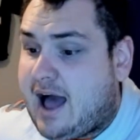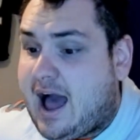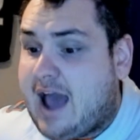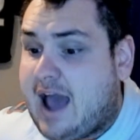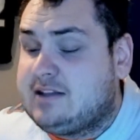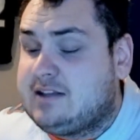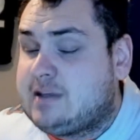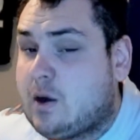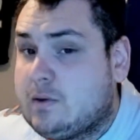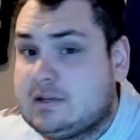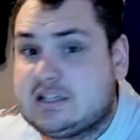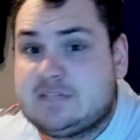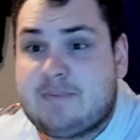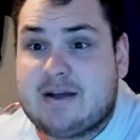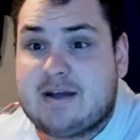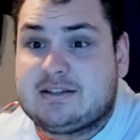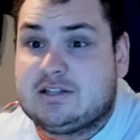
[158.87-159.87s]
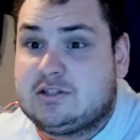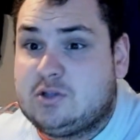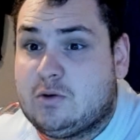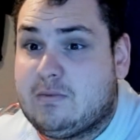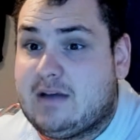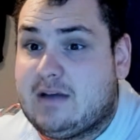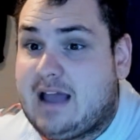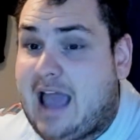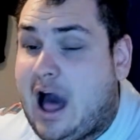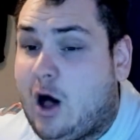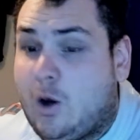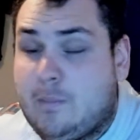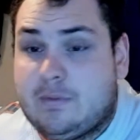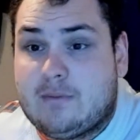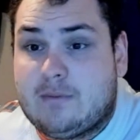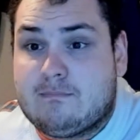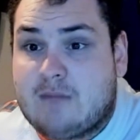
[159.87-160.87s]
I don't expect it to
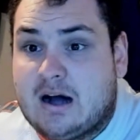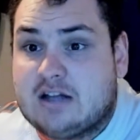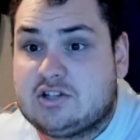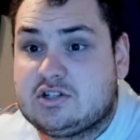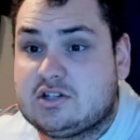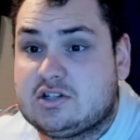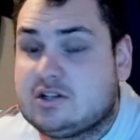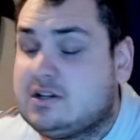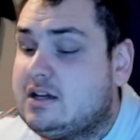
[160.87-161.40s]
help much.